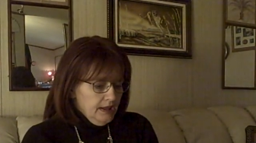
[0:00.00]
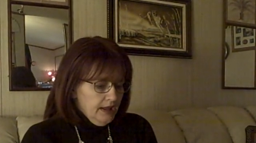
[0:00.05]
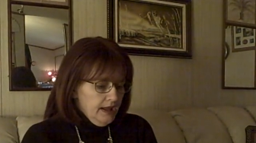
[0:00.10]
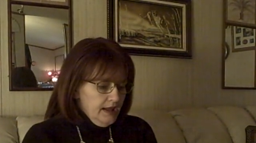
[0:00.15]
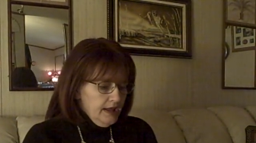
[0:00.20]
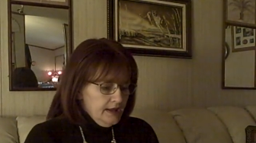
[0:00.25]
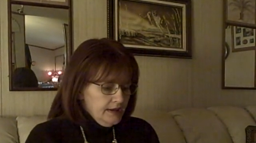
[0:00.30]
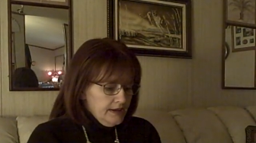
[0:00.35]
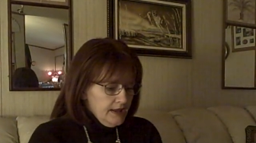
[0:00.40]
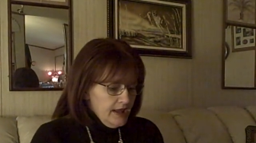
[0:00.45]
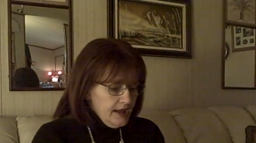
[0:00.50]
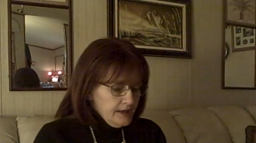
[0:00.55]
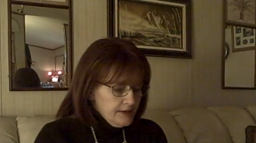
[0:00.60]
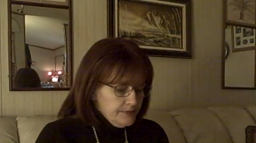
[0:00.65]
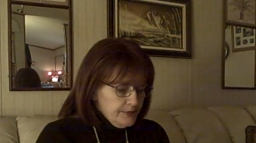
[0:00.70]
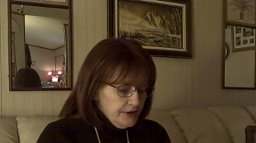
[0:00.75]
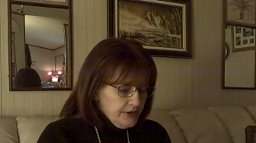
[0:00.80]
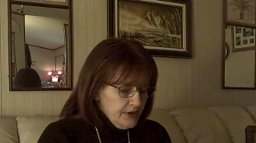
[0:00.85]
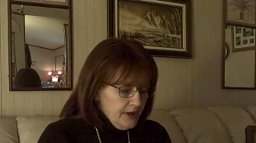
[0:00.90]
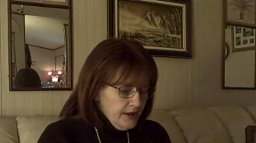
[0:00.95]
And last
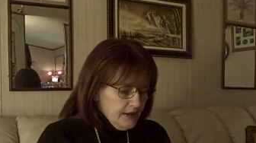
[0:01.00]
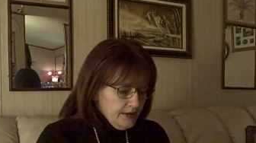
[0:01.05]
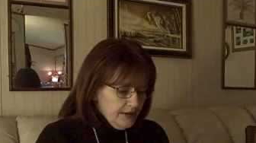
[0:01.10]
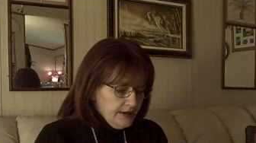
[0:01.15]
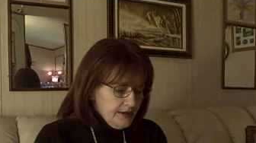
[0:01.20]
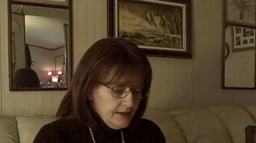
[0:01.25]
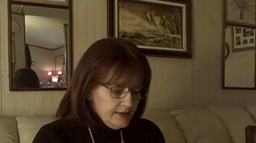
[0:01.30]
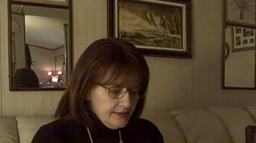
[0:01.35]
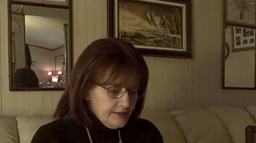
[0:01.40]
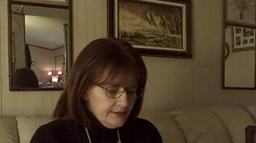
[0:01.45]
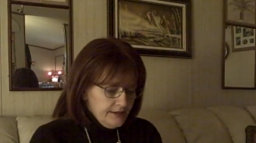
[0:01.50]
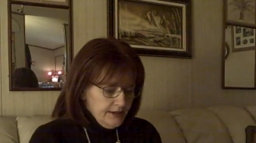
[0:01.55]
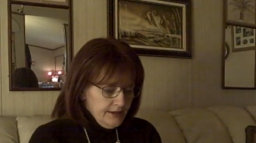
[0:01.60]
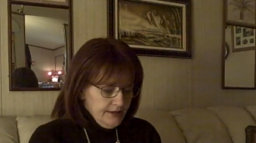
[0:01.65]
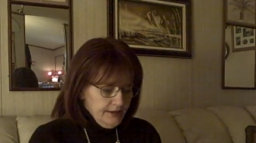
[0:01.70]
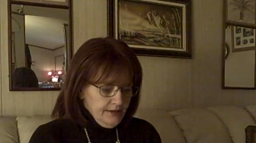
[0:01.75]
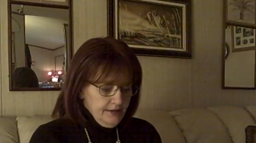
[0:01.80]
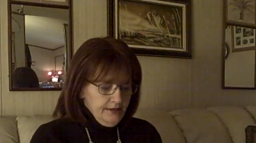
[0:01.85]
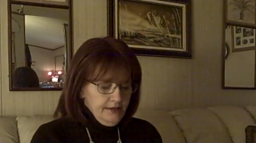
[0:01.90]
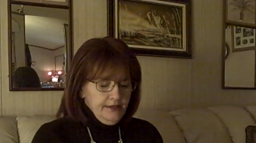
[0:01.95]
but not least,
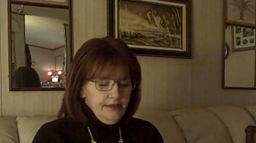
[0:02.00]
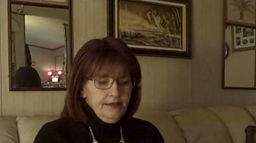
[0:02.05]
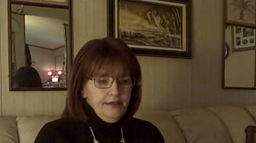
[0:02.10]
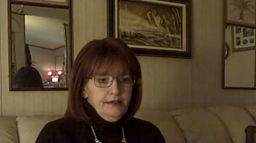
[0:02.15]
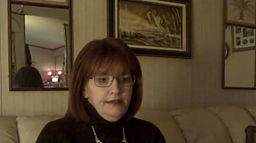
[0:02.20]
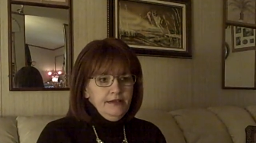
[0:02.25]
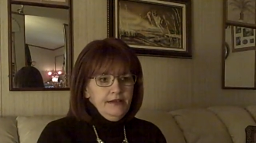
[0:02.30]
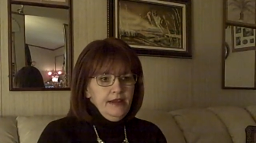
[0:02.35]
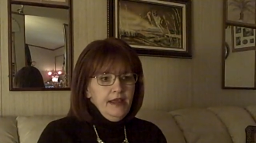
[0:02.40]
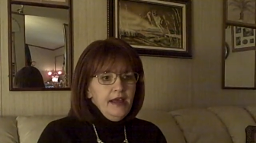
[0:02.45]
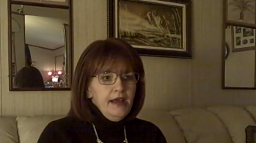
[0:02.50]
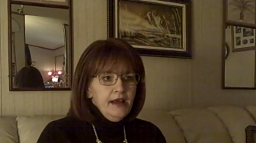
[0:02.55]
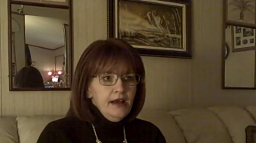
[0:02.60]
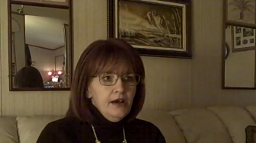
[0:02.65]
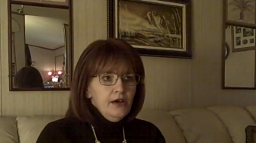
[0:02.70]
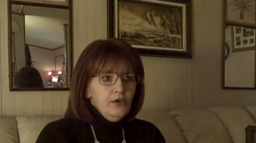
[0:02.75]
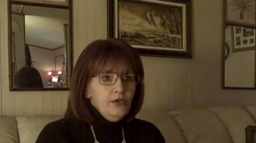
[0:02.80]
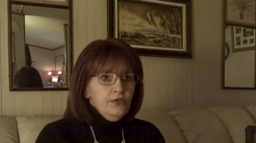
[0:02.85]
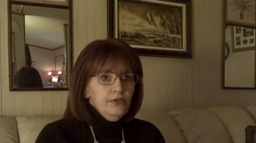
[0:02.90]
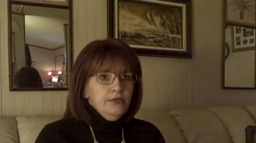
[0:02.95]

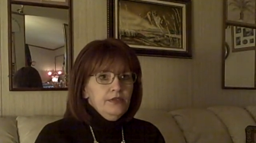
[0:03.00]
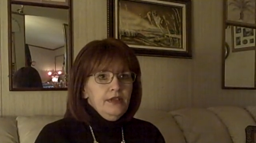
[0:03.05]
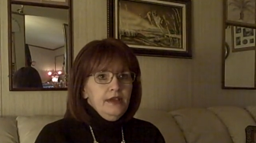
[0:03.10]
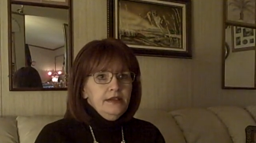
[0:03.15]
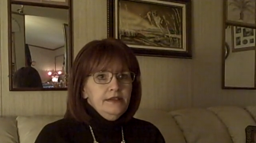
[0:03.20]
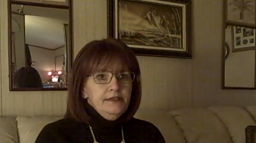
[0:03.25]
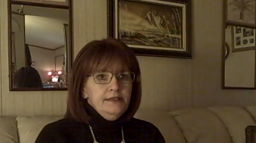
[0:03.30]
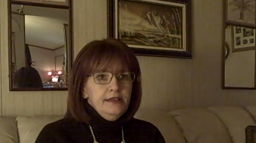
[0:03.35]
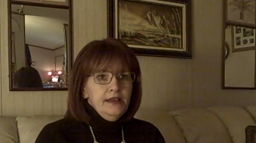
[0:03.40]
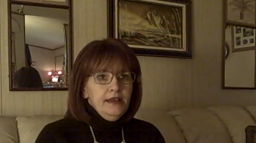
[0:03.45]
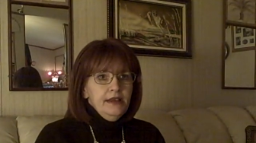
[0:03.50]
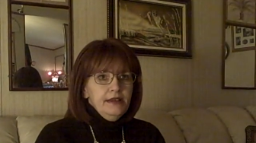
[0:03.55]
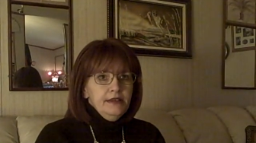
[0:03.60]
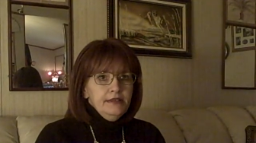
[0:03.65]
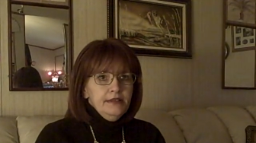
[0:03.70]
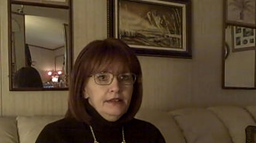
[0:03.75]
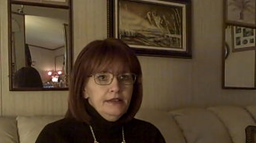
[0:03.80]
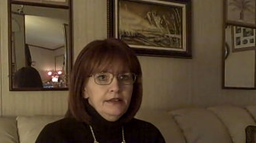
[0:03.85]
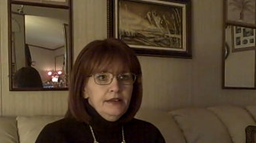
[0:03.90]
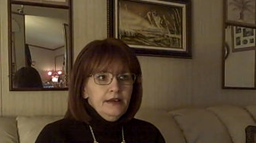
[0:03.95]
now they say
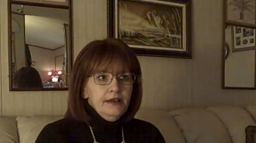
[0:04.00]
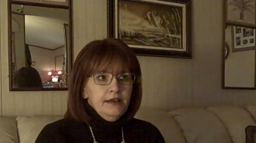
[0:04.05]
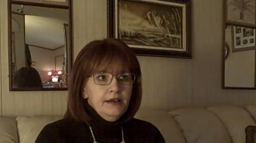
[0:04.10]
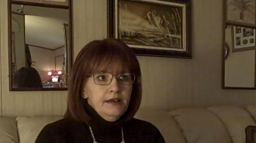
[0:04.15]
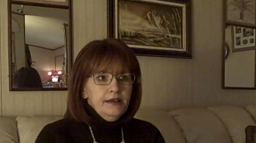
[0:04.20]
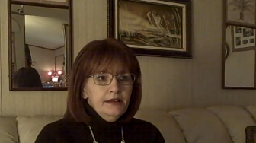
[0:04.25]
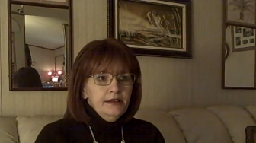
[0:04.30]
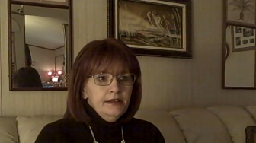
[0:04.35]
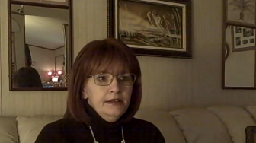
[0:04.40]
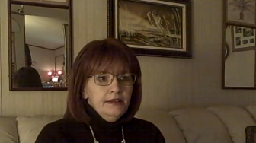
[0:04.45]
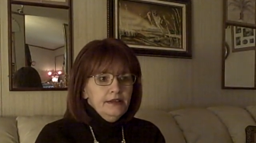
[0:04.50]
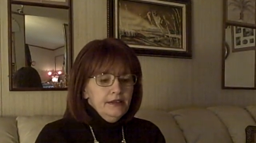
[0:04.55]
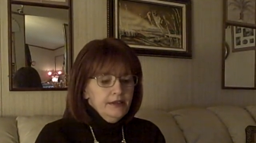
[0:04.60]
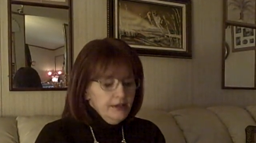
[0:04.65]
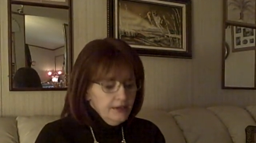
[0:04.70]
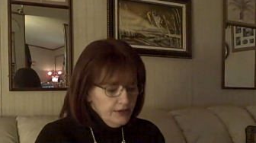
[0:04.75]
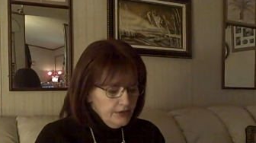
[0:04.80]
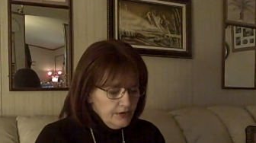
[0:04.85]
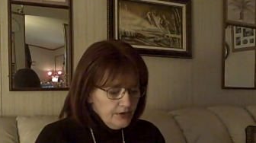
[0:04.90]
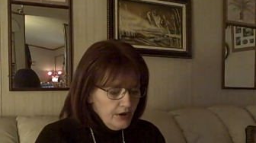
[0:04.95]
that, uh,
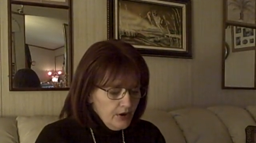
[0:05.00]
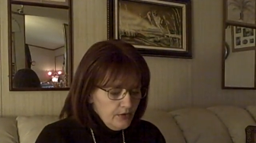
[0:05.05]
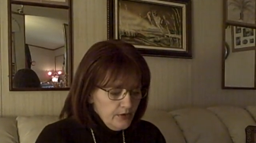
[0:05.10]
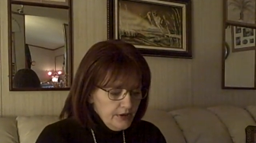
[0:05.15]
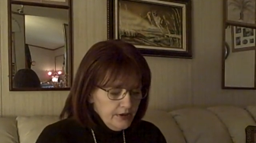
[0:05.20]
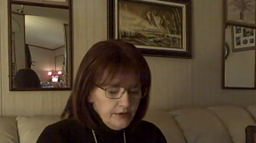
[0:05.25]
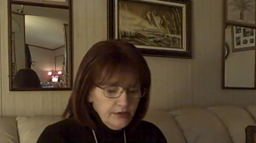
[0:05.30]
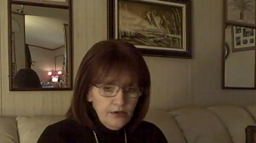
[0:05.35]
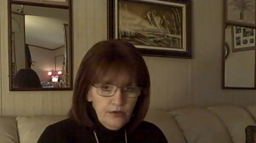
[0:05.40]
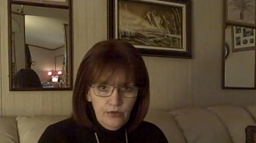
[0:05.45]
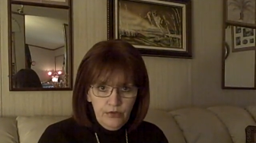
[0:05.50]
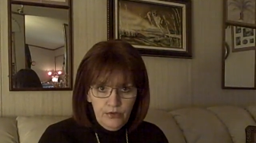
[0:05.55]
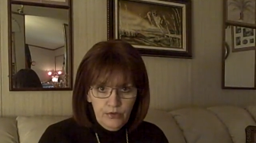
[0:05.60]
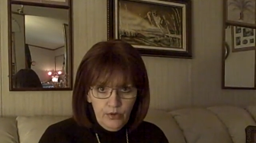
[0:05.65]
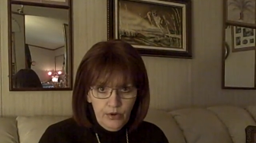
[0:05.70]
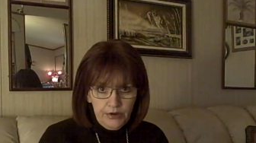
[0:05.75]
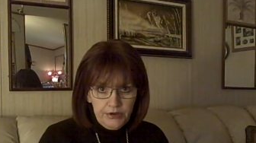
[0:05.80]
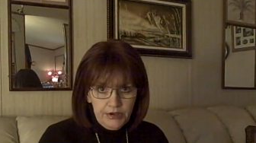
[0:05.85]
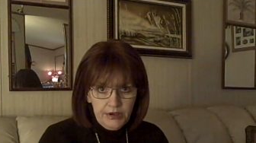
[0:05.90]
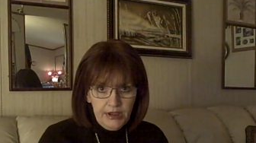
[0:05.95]
you know, in New
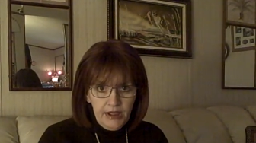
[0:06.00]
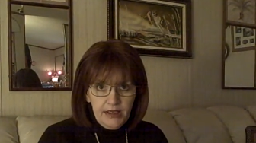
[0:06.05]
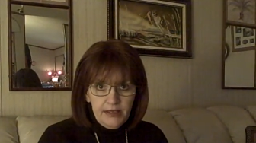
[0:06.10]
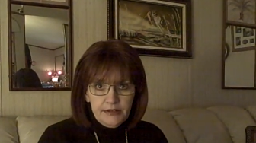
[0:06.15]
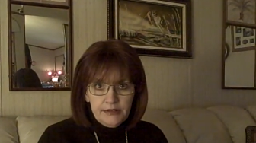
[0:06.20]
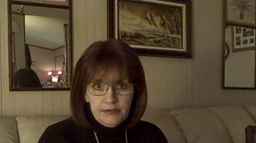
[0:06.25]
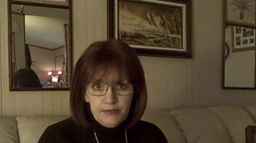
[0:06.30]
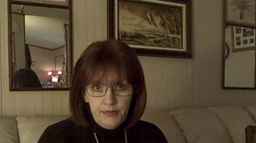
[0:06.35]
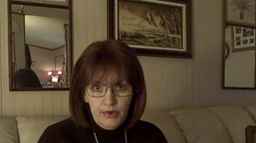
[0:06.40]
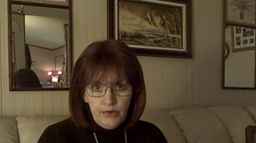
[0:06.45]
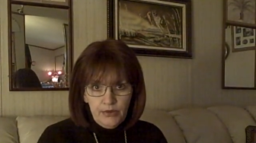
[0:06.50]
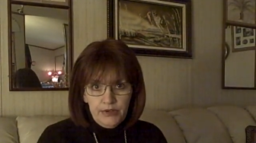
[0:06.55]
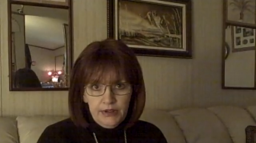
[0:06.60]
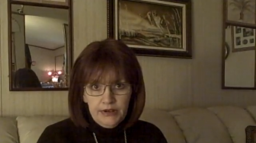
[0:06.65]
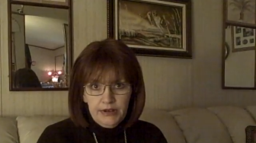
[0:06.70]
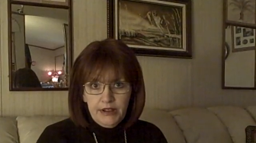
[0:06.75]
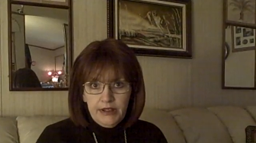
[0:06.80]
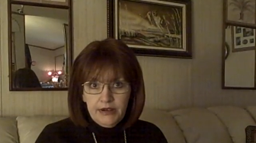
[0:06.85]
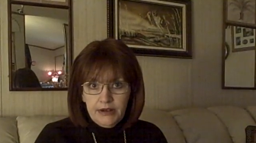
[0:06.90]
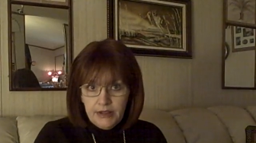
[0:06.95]
York, you can't smoke
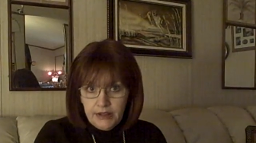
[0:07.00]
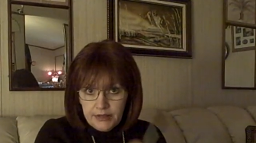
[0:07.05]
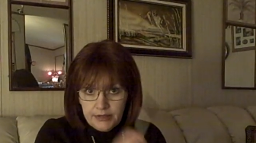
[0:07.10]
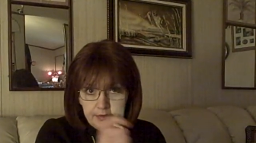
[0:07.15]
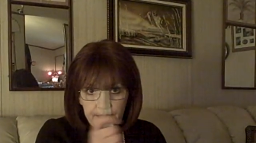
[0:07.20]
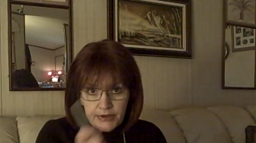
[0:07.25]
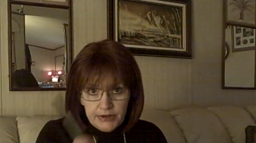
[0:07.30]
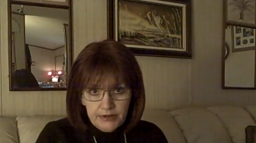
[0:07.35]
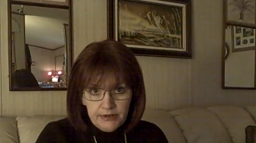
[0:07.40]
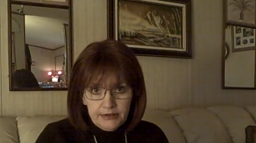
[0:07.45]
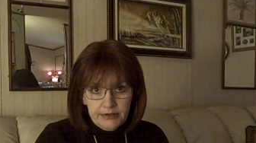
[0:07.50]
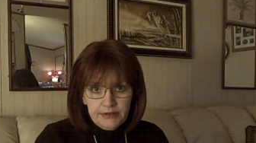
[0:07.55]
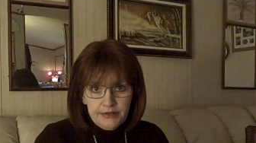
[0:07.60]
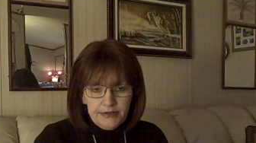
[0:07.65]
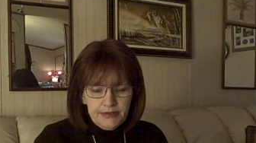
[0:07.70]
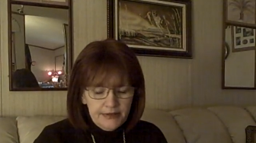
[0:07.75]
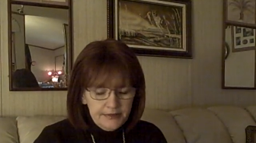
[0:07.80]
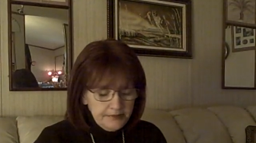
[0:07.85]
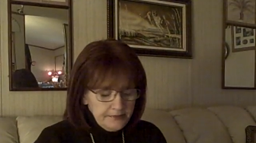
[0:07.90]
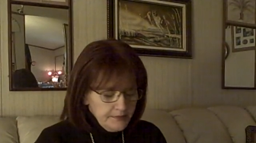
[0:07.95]
in any of the
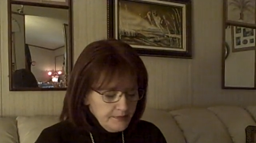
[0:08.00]
buildings.